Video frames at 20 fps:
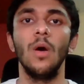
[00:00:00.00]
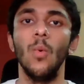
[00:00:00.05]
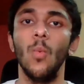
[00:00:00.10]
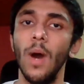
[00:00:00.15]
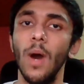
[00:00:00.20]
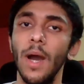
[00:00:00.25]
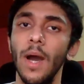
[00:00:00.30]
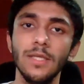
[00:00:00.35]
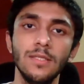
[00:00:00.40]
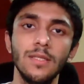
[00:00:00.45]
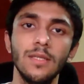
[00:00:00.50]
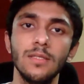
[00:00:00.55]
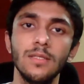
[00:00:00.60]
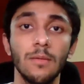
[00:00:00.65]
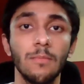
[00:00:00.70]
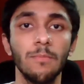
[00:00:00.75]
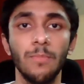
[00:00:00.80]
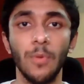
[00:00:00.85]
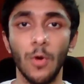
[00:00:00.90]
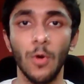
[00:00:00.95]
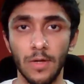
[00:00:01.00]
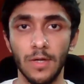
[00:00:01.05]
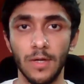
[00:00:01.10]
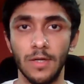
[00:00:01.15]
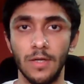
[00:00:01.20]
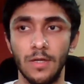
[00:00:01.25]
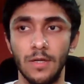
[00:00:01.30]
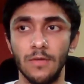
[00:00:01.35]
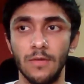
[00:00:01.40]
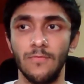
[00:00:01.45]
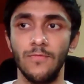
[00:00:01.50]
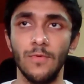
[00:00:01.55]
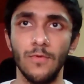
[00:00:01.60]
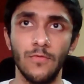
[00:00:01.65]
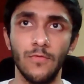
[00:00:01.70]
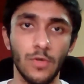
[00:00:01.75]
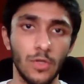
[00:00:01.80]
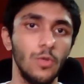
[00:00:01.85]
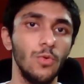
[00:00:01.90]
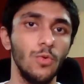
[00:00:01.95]
Why is this important
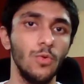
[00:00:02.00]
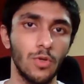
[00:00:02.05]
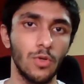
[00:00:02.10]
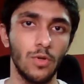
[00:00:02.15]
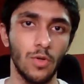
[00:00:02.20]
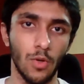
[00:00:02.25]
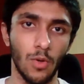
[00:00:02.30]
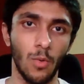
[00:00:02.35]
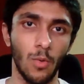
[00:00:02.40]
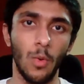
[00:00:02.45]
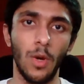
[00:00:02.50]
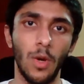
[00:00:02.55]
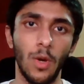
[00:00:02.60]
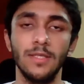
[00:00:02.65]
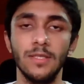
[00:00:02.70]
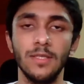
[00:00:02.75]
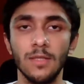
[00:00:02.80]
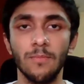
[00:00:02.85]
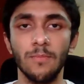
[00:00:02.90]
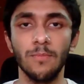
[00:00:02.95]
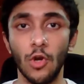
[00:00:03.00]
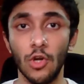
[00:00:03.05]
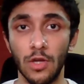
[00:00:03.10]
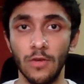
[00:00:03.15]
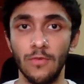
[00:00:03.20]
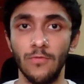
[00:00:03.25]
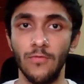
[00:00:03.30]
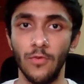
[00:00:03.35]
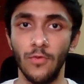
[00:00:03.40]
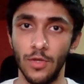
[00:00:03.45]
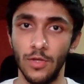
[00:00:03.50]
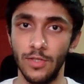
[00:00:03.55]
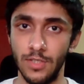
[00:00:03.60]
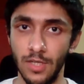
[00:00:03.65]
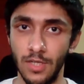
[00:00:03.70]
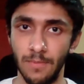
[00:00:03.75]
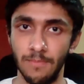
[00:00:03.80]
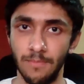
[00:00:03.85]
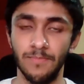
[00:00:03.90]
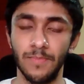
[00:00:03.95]
for you to know? Why is this important for your
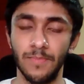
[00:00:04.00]
gym?